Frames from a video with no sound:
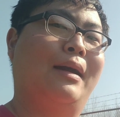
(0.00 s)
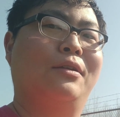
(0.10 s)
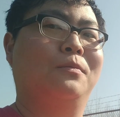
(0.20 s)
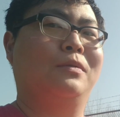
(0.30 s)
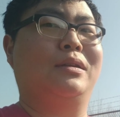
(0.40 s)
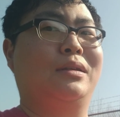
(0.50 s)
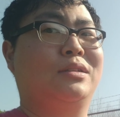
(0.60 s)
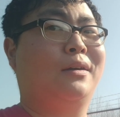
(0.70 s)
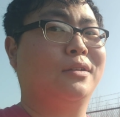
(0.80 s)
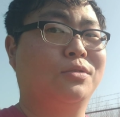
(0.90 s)
I don't really
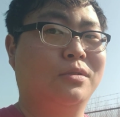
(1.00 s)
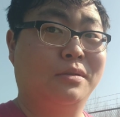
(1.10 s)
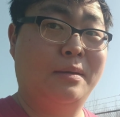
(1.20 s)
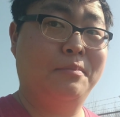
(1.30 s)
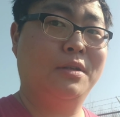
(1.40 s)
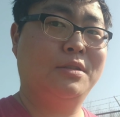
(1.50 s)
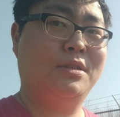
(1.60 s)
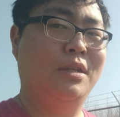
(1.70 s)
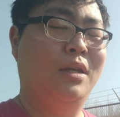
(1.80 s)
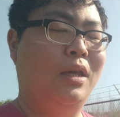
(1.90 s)
talk to her that
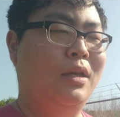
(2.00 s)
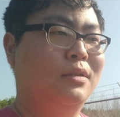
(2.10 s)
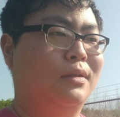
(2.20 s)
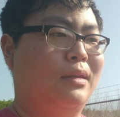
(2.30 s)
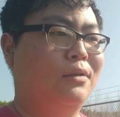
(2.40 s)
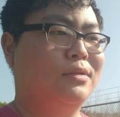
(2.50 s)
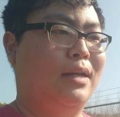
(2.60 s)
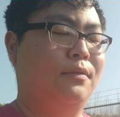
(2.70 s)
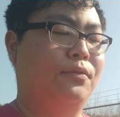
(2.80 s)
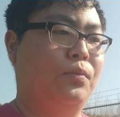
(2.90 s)
much, so that was
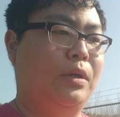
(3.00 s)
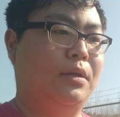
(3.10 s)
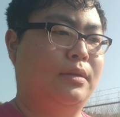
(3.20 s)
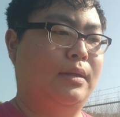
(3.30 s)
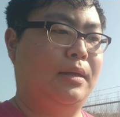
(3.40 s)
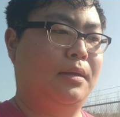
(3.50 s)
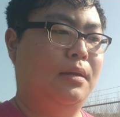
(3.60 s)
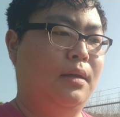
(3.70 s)
kind of a weird thing.